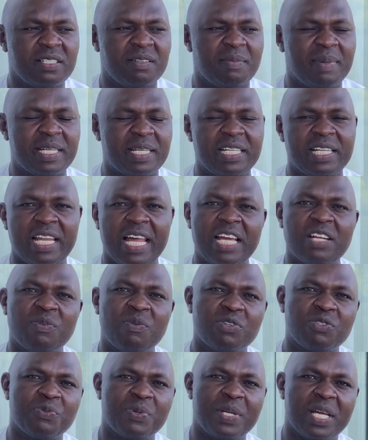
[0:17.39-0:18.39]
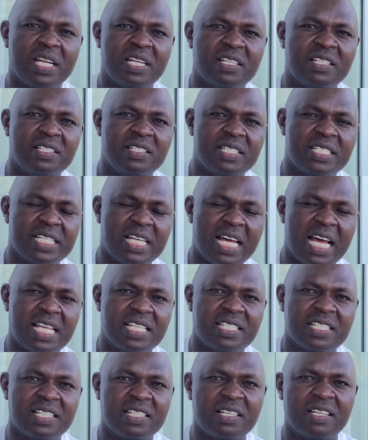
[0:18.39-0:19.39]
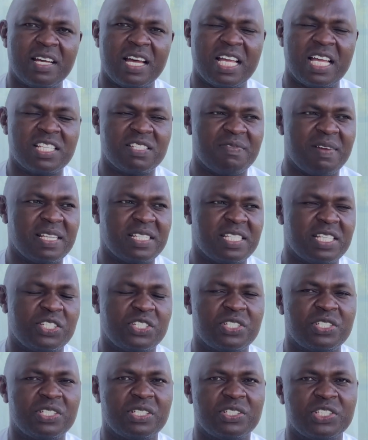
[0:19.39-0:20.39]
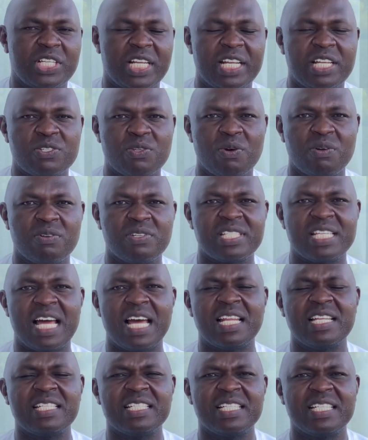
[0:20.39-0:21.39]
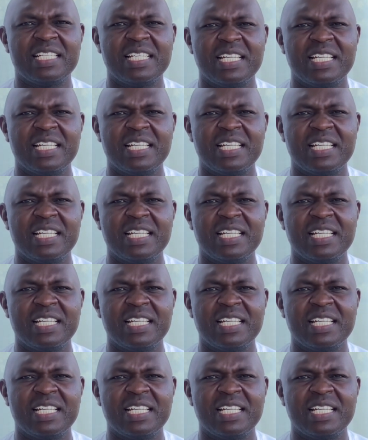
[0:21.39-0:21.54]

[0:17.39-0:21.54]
but in line with what we are discussing as far as this channel is concerned.